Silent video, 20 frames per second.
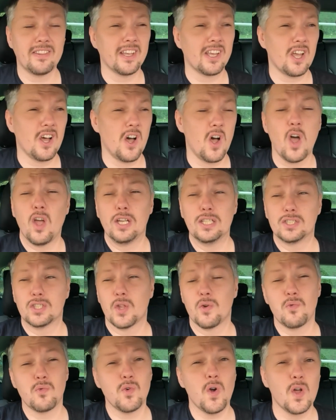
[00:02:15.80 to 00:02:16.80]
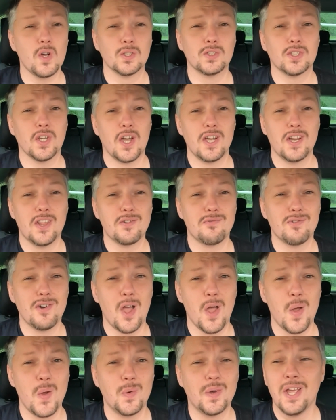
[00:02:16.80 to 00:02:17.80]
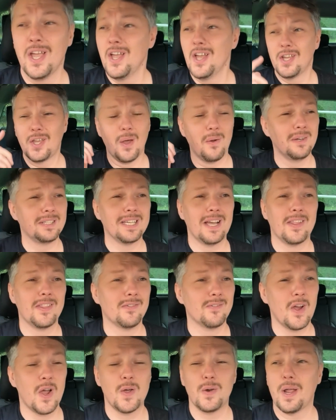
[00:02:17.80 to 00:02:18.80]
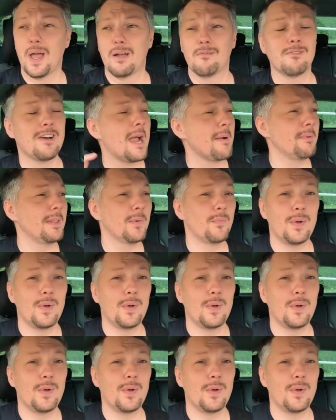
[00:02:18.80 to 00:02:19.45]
the car into the wrong side of the road, going down the road. I'm grabbing the